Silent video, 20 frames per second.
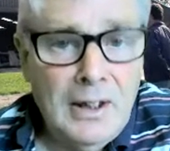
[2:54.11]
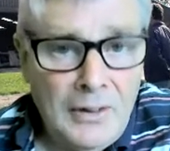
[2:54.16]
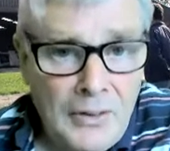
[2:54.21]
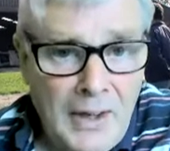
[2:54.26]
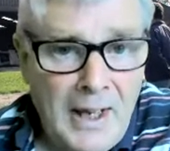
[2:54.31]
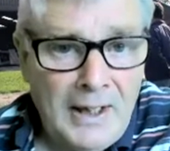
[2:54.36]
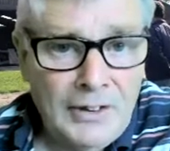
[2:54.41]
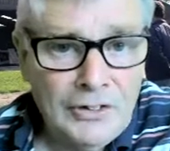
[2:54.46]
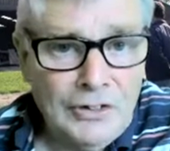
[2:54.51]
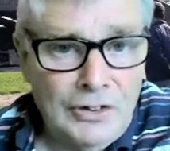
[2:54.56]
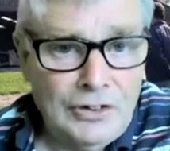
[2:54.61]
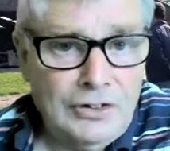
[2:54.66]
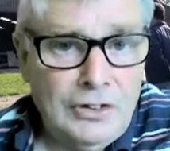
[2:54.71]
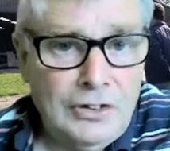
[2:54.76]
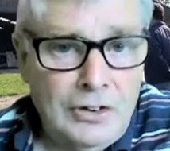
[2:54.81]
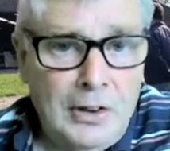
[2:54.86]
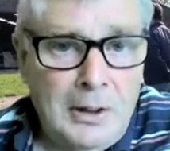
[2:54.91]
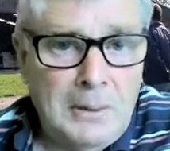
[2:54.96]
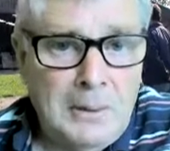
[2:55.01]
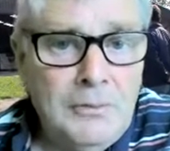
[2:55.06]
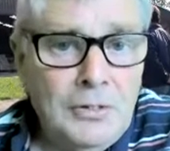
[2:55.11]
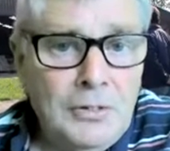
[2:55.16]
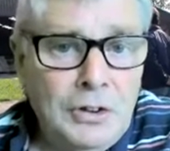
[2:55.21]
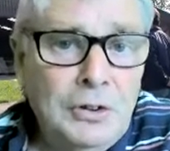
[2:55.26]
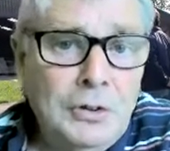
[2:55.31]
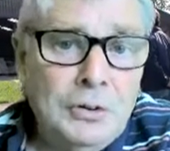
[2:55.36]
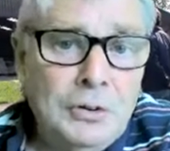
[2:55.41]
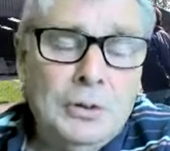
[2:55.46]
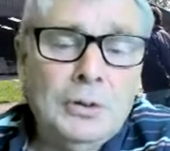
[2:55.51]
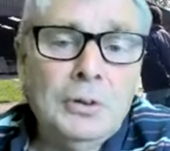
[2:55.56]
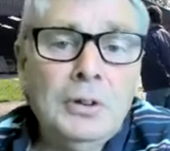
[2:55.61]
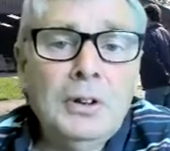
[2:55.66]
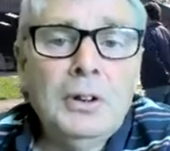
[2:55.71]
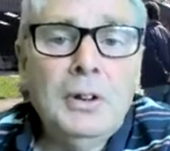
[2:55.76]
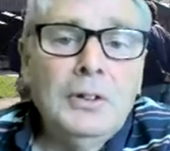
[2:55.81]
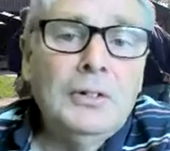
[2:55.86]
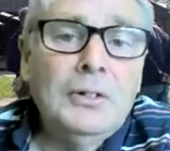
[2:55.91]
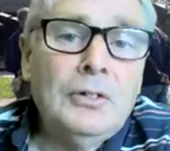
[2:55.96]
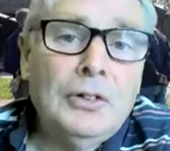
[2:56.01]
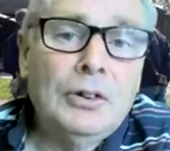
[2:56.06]
that's just time for
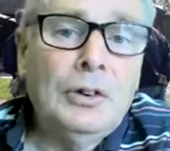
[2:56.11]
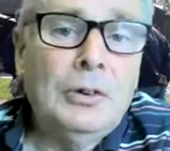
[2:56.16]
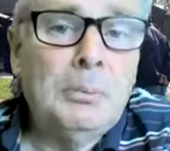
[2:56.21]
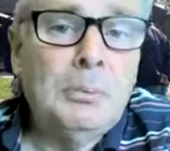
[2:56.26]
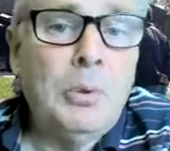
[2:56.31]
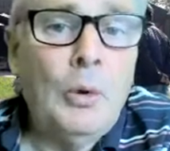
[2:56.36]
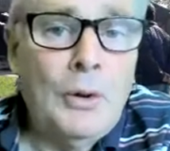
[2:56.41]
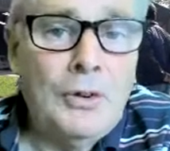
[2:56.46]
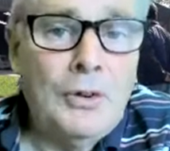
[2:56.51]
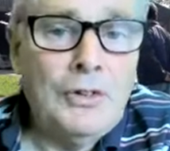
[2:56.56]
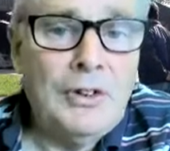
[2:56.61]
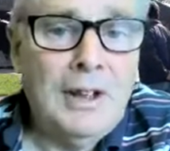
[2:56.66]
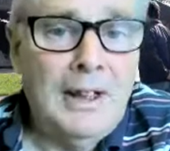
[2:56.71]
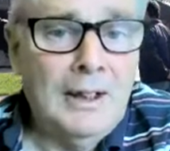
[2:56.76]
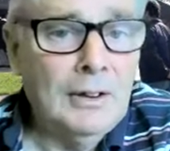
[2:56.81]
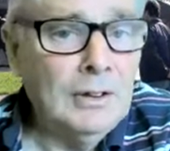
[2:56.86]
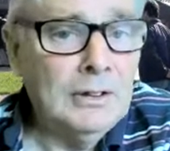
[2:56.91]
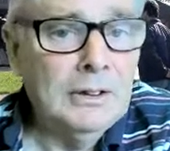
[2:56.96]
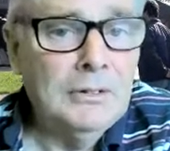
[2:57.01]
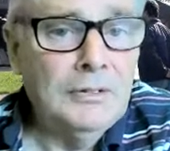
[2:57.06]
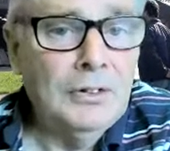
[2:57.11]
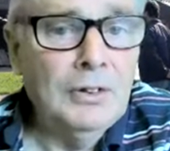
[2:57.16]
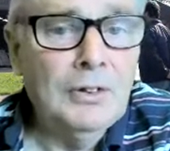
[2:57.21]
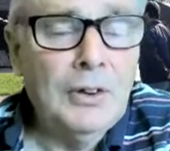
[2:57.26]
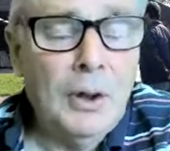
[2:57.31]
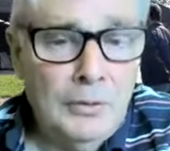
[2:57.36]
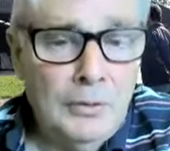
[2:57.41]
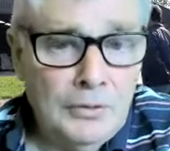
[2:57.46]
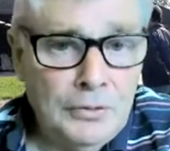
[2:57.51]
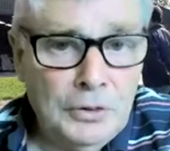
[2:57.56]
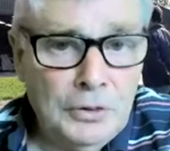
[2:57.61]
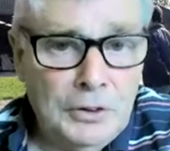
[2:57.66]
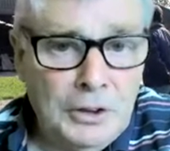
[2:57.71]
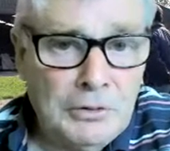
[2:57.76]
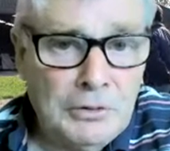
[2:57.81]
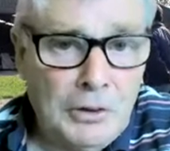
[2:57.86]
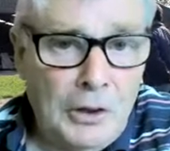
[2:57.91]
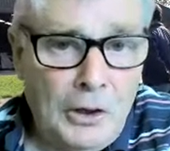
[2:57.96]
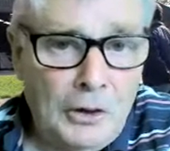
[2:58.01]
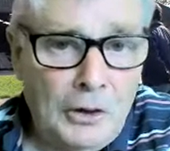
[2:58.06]
you to point out if you don't
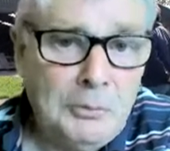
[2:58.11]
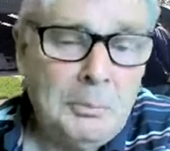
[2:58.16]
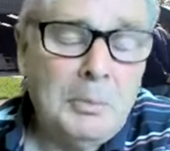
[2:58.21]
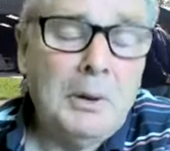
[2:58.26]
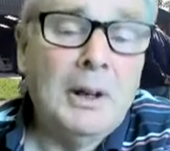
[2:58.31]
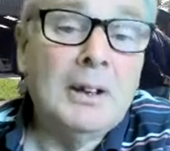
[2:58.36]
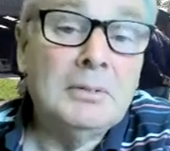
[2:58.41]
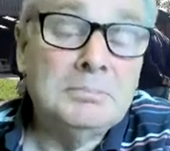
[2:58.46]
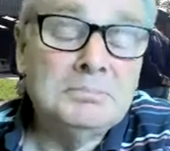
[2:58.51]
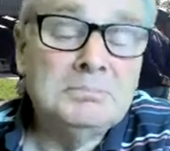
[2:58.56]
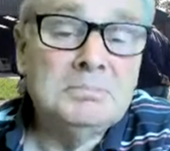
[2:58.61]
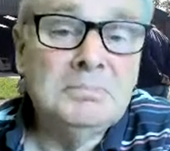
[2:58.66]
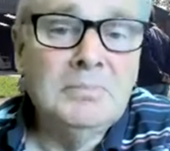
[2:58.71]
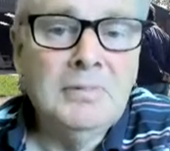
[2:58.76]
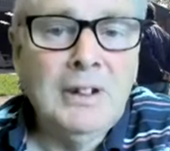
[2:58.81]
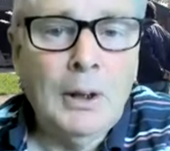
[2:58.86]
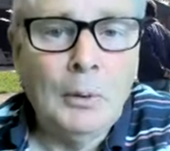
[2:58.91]
fully grasp it.